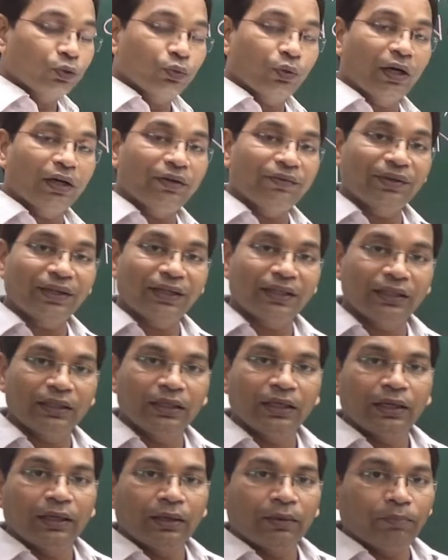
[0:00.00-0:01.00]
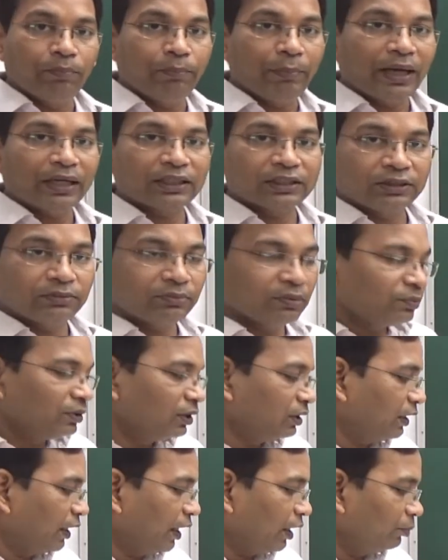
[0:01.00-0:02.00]
100, maximum
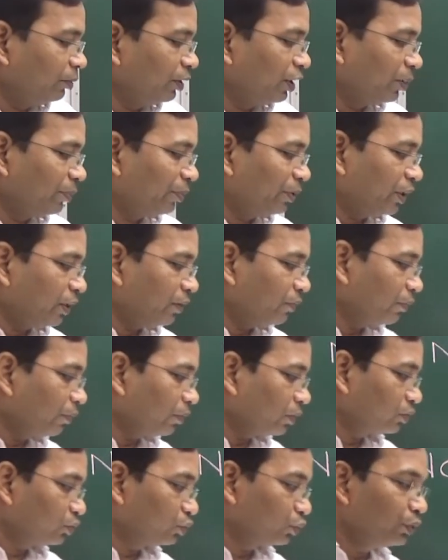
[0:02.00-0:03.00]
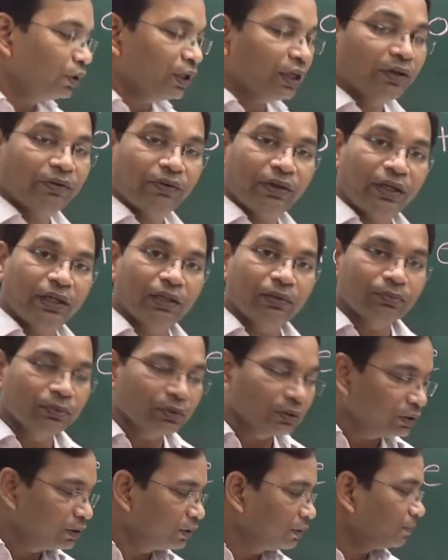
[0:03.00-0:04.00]
it can be repeated for 300
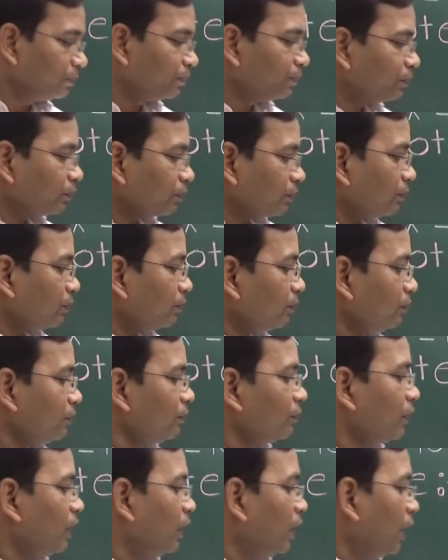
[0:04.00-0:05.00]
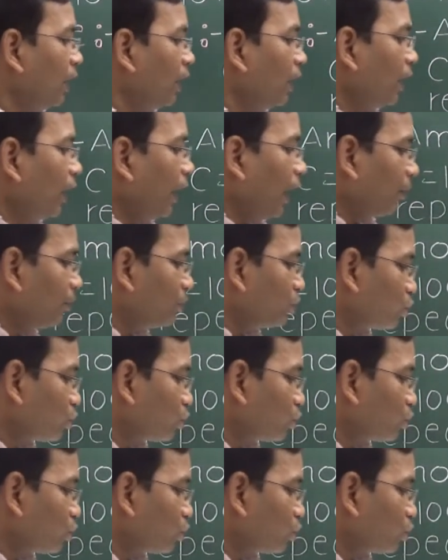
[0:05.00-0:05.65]
numbers. M is